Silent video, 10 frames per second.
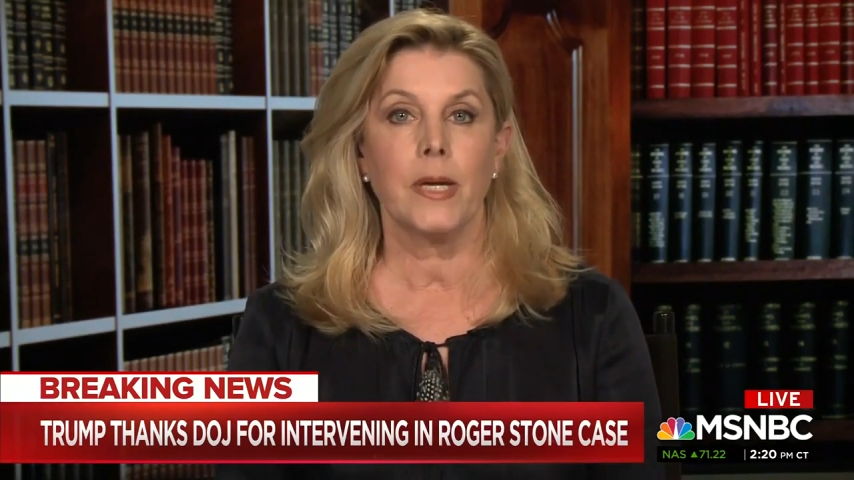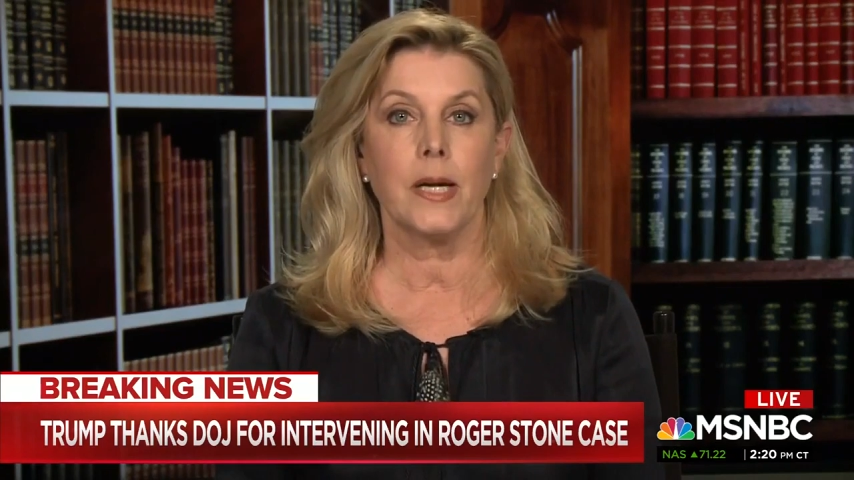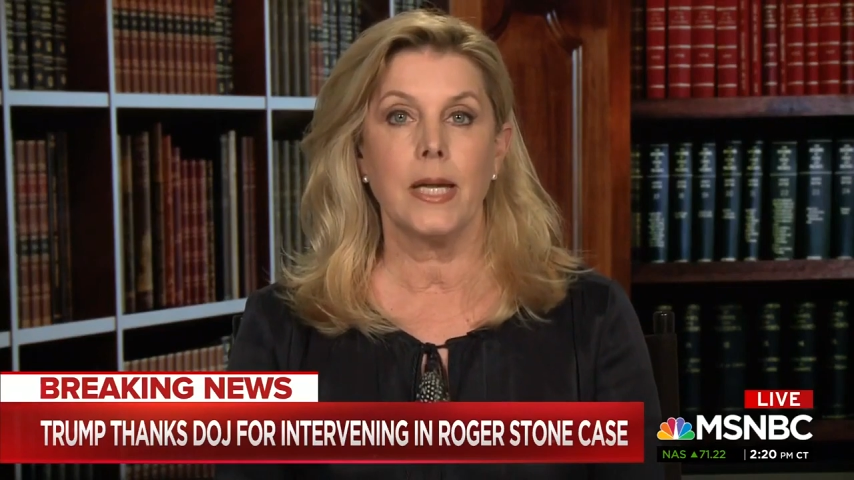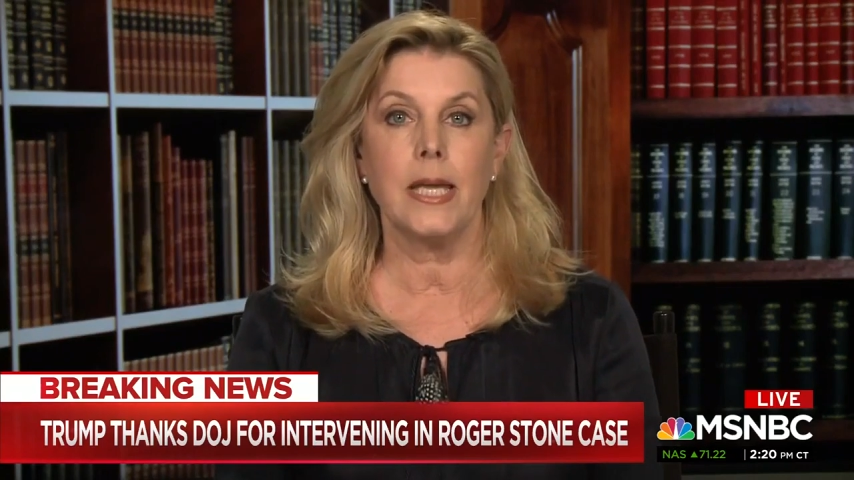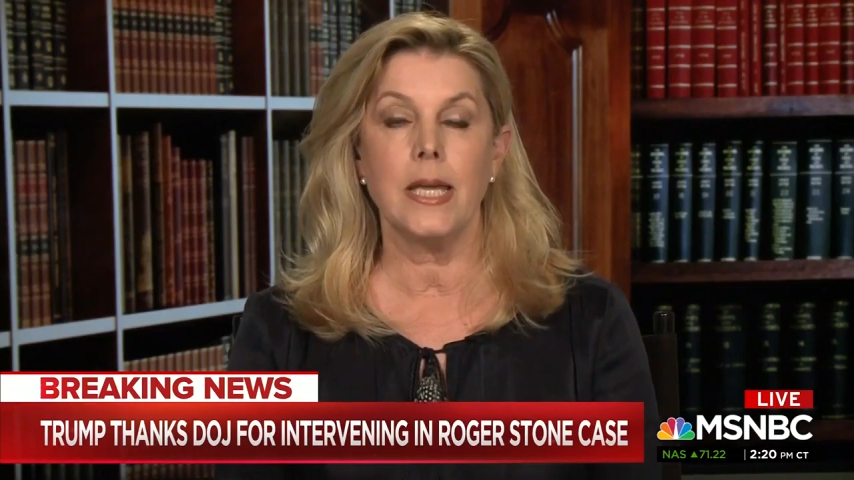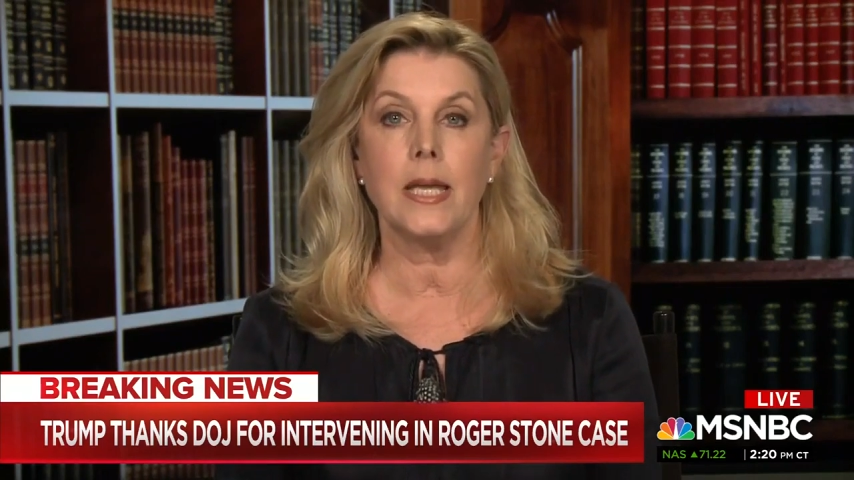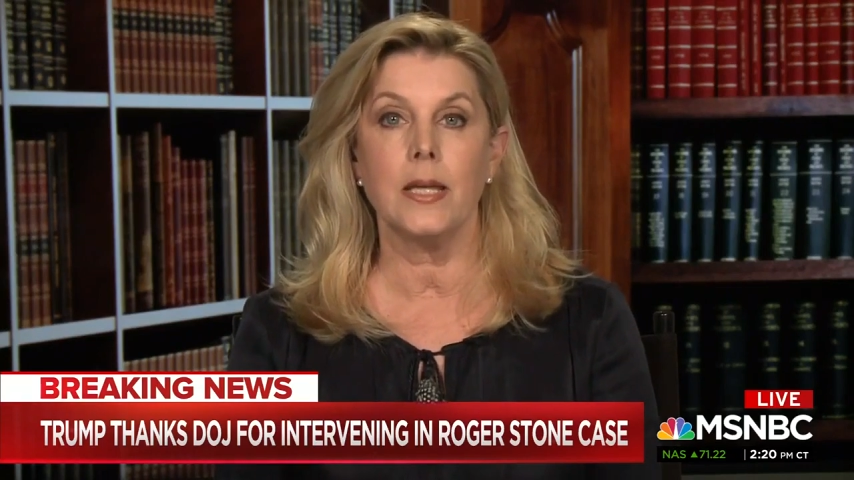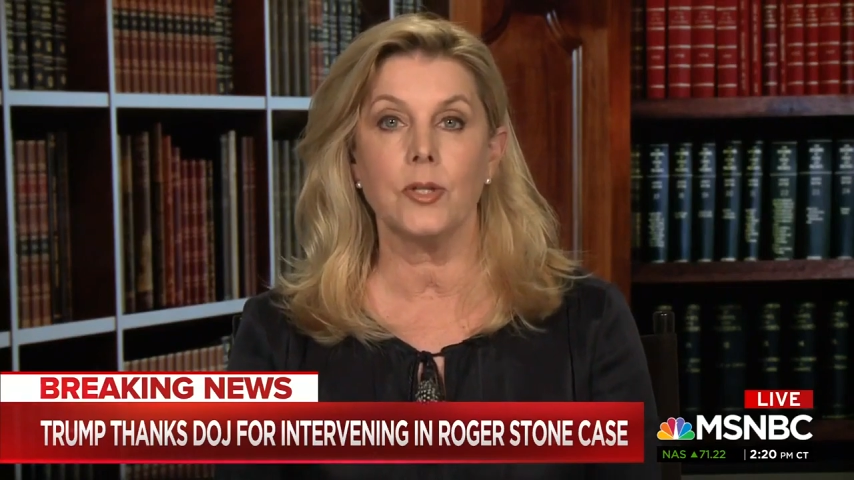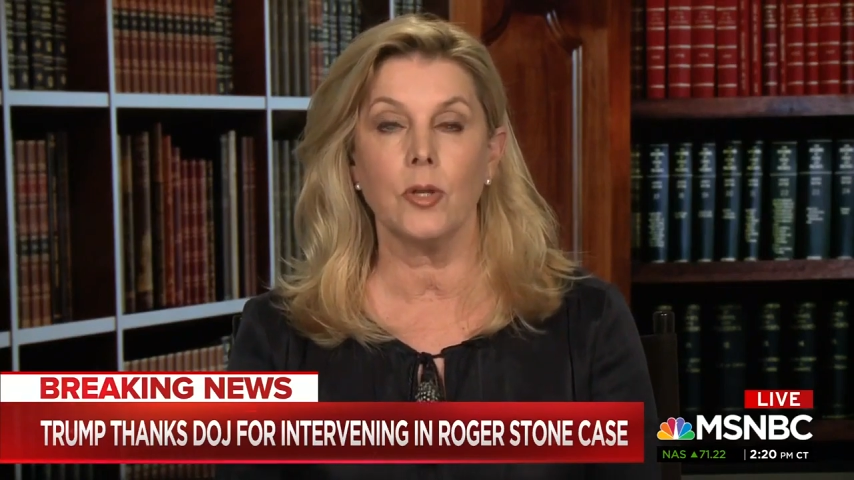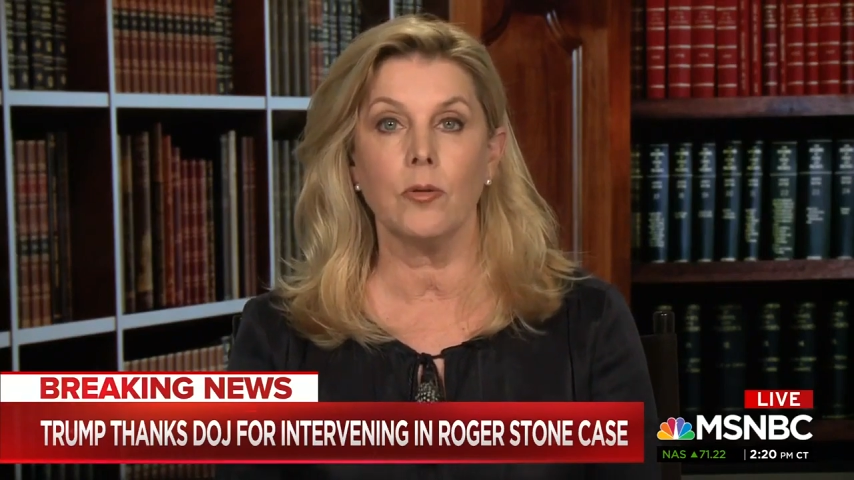he
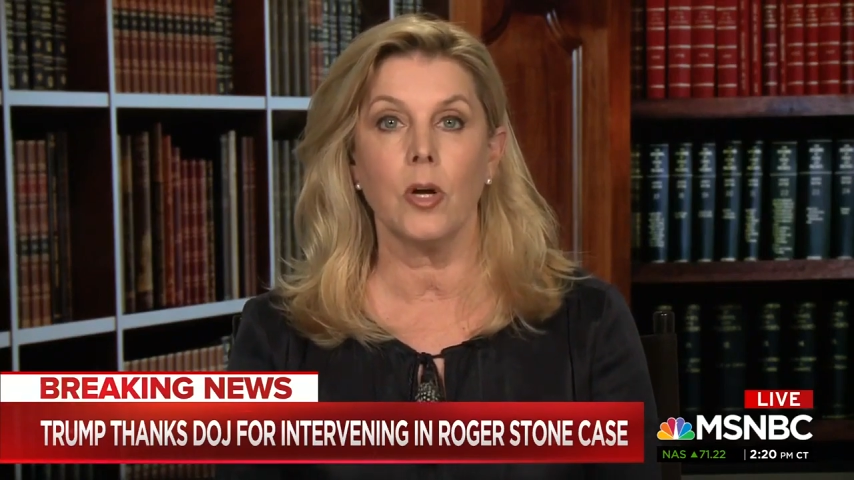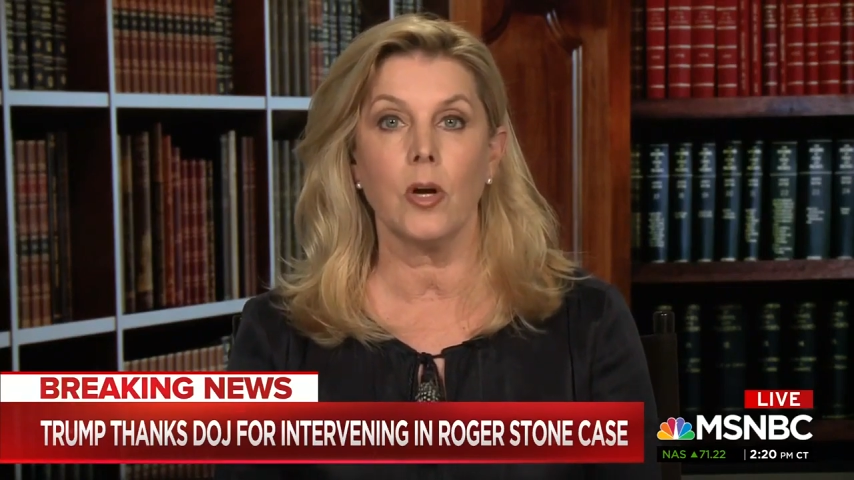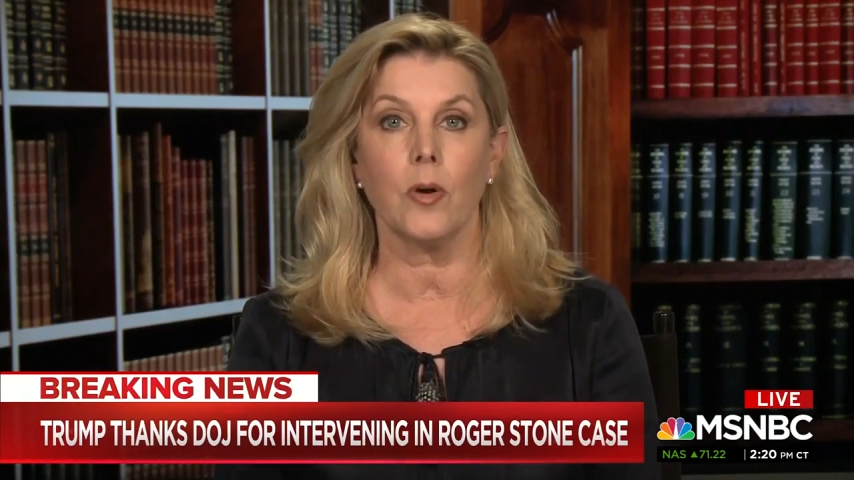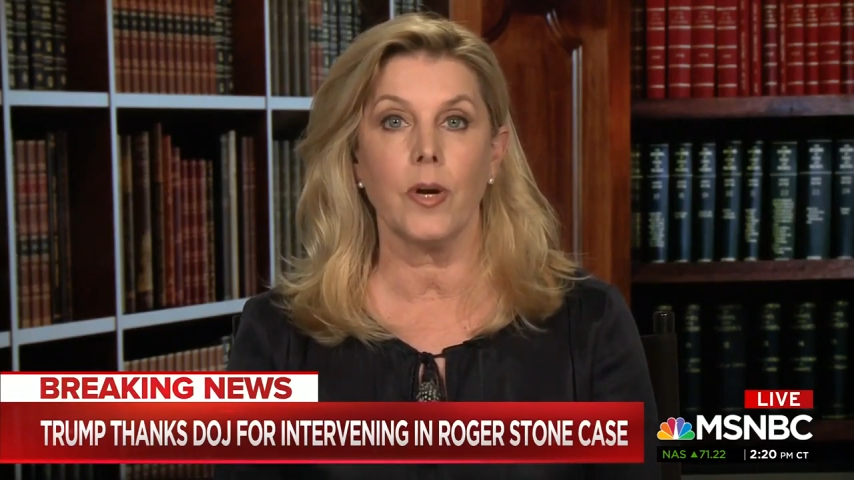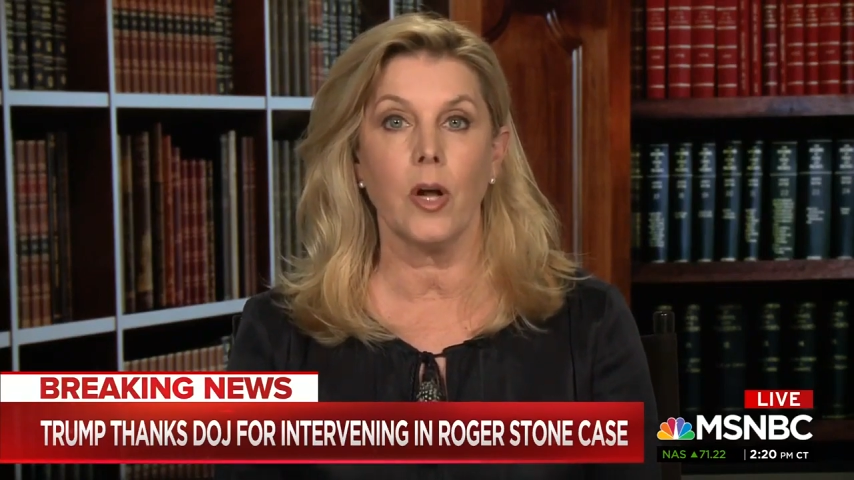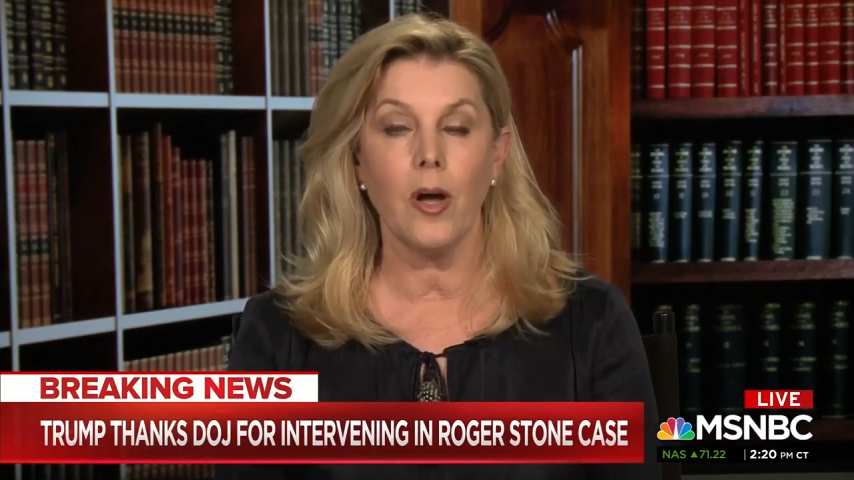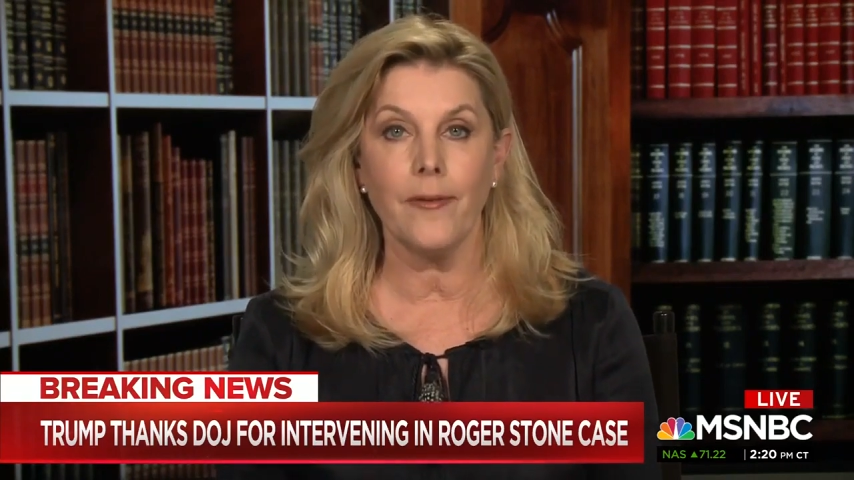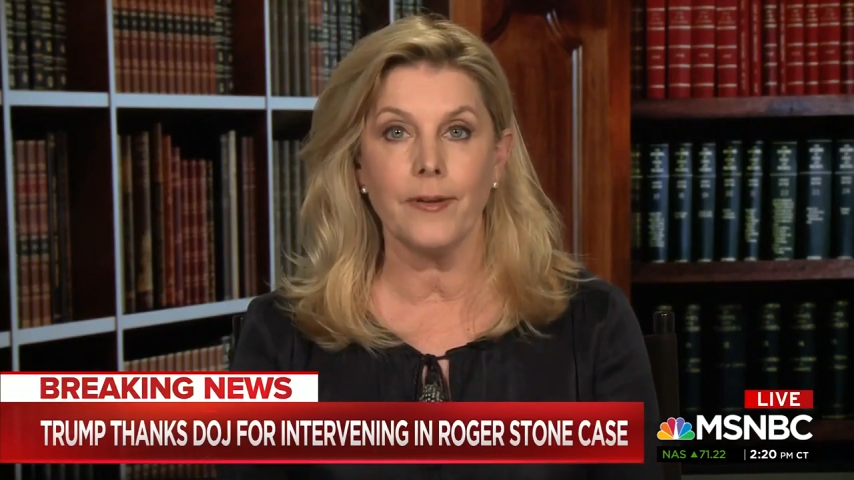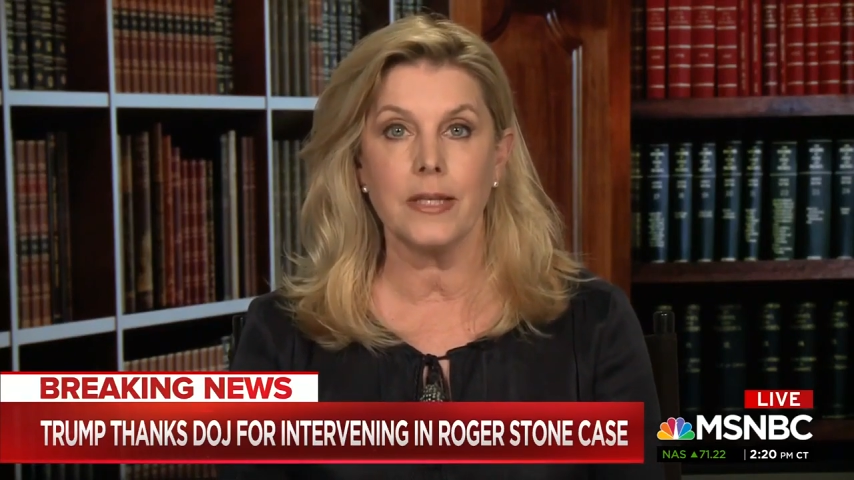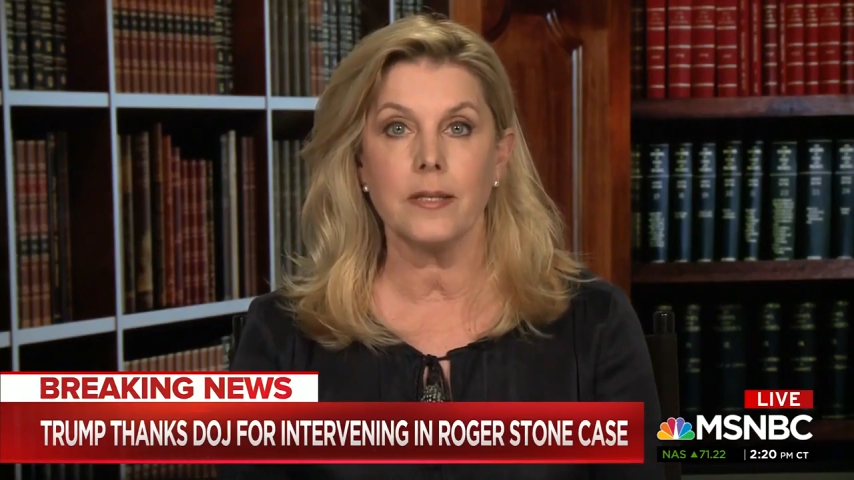is no longer in office.